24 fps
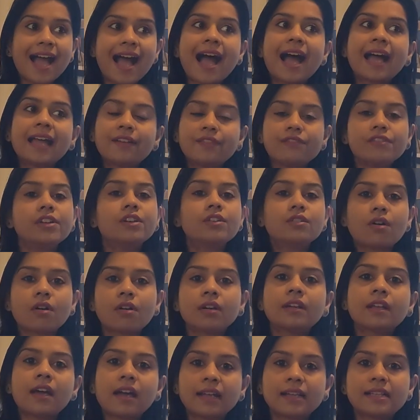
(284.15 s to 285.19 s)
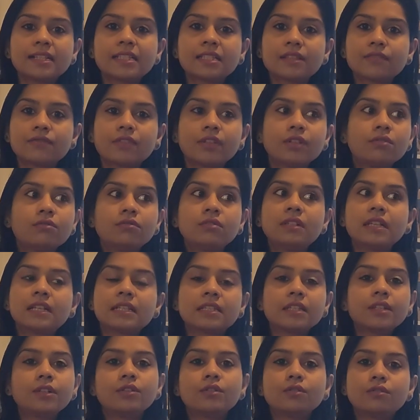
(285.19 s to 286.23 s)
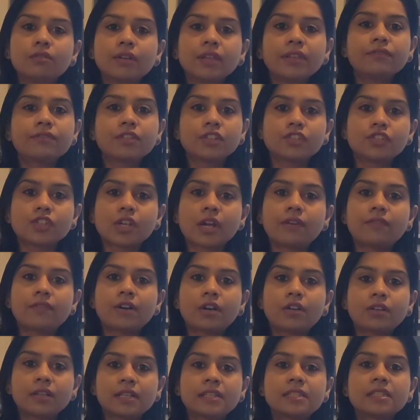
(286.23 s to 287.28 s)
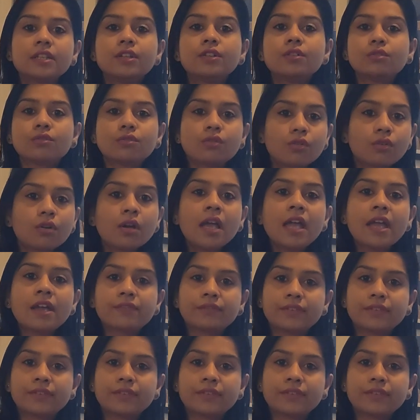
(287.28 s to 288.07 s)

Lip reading: I will not hire someone who doesn't know even Java or doesn't know,